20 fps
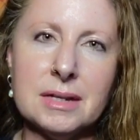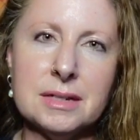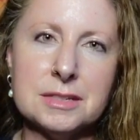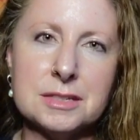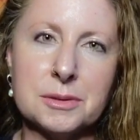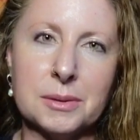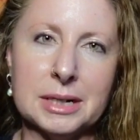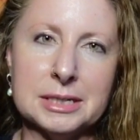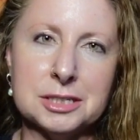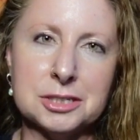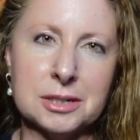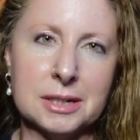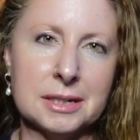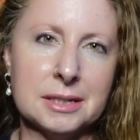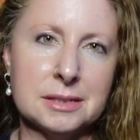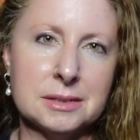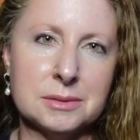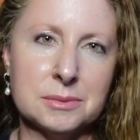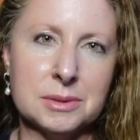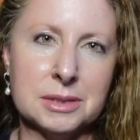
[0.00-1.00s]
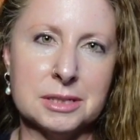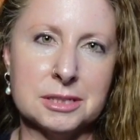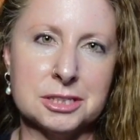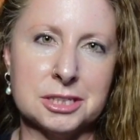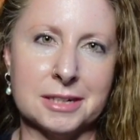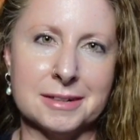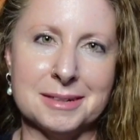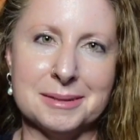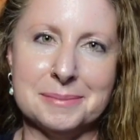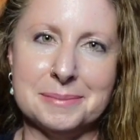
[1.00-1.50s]
so I trained with
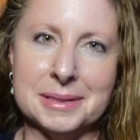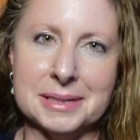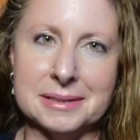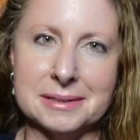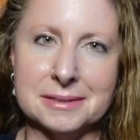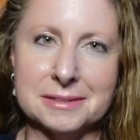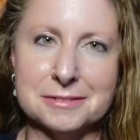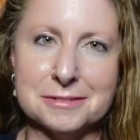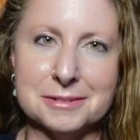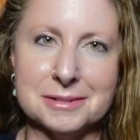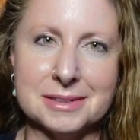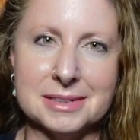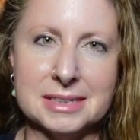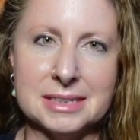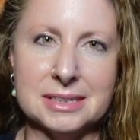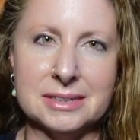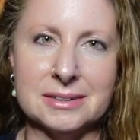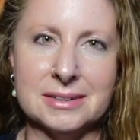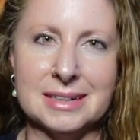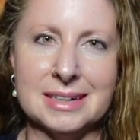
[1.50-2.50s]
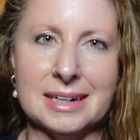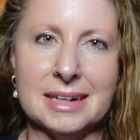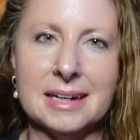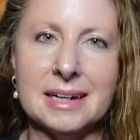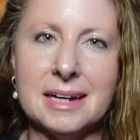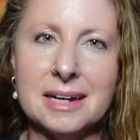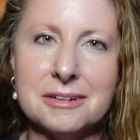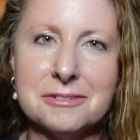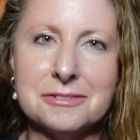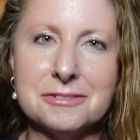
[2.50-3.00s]
Sherry Baker for a year and a
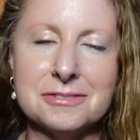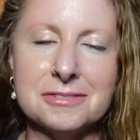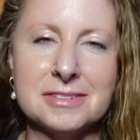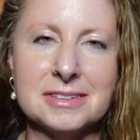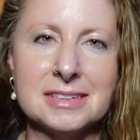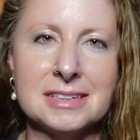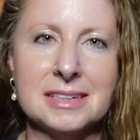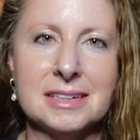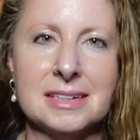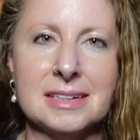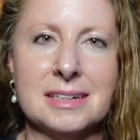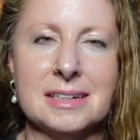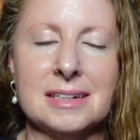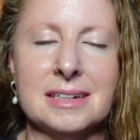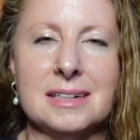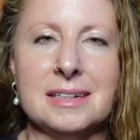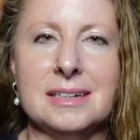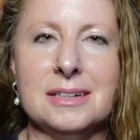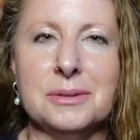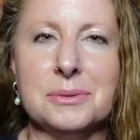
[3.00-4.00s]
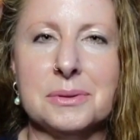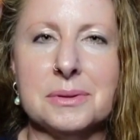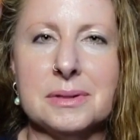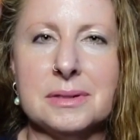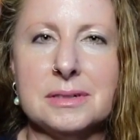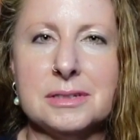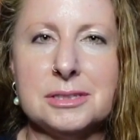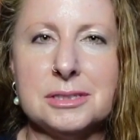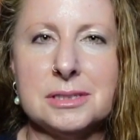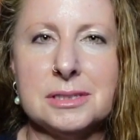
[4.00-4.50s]
half in
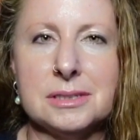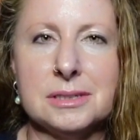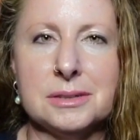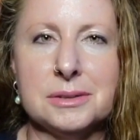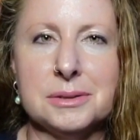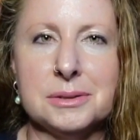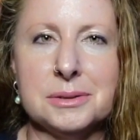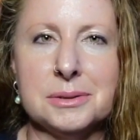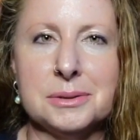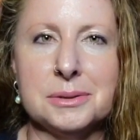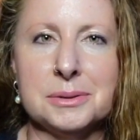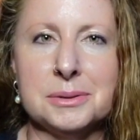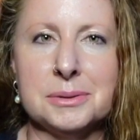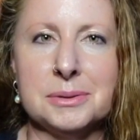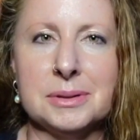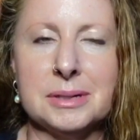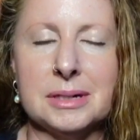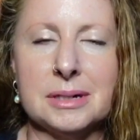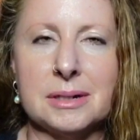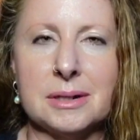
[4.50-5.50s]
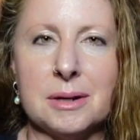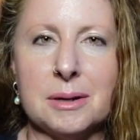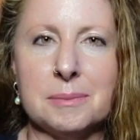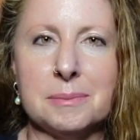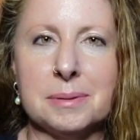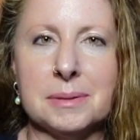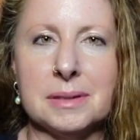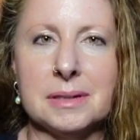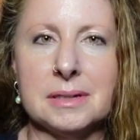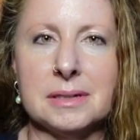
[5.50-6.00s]
order to
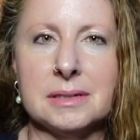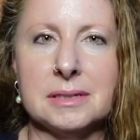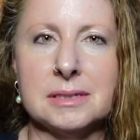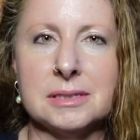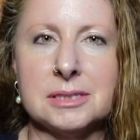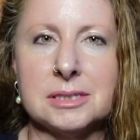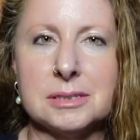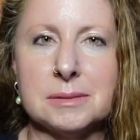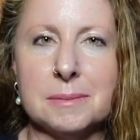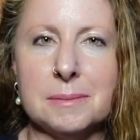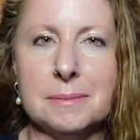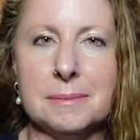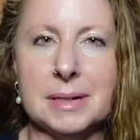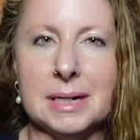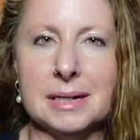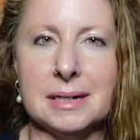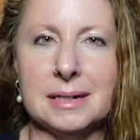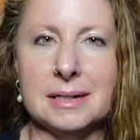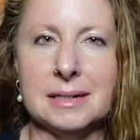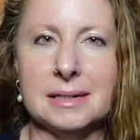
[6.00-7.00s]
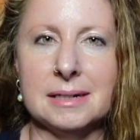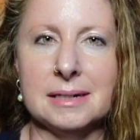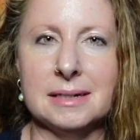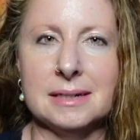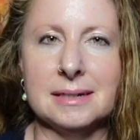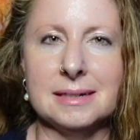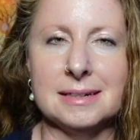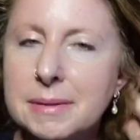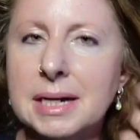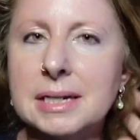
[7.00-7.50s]
accomplish
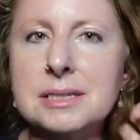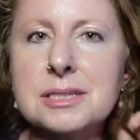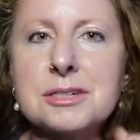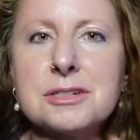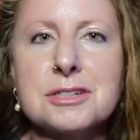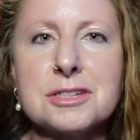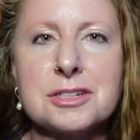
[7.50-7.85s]
my master